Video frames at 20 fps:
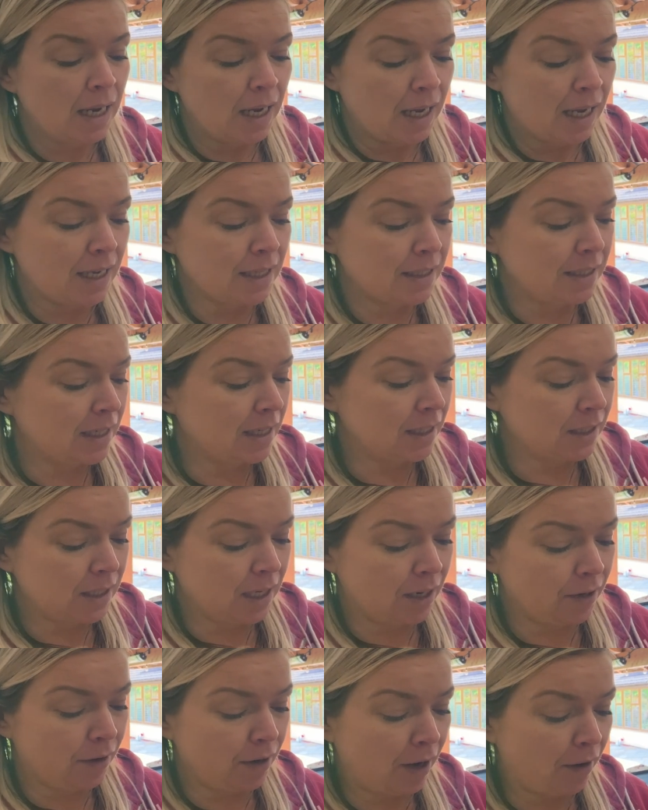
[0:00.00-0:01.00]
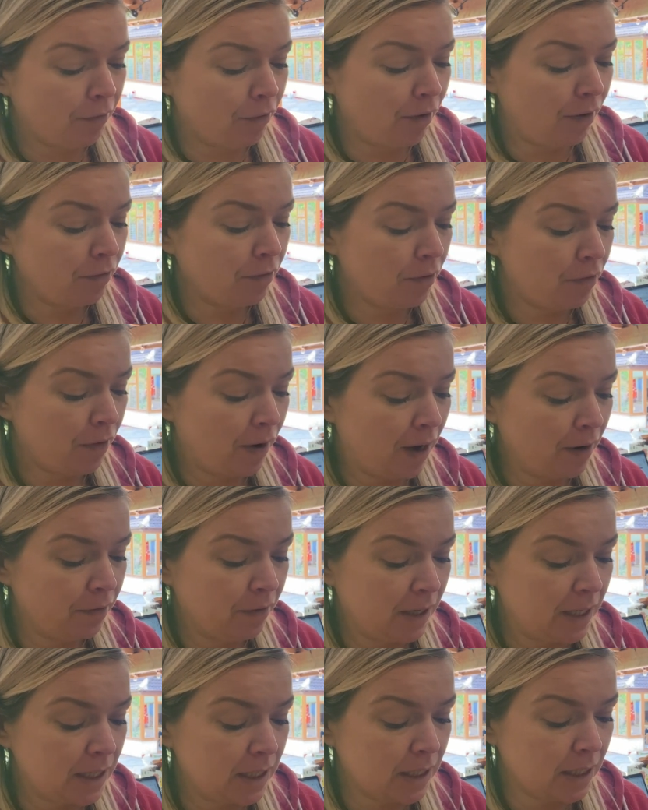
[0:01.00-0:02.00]
It says for every 5
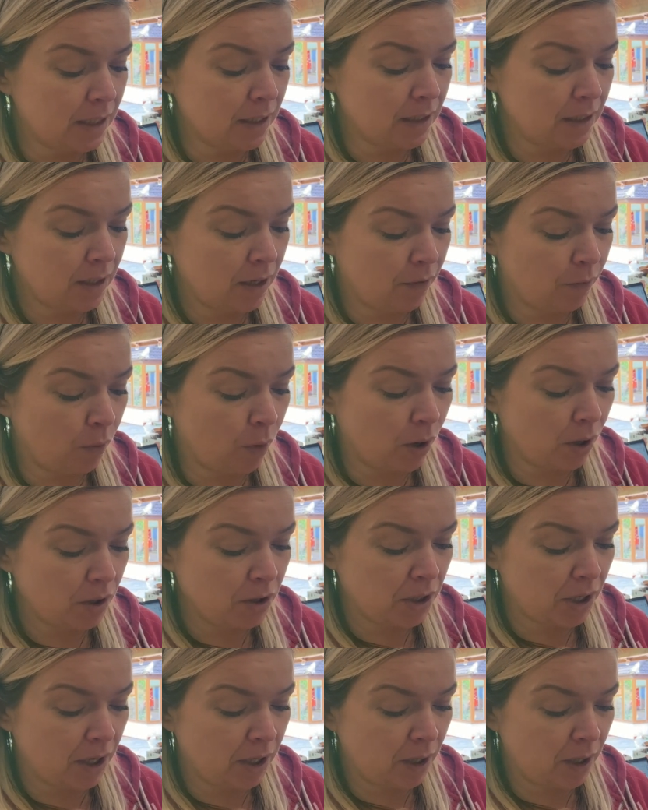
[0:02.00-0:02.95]
liters of water,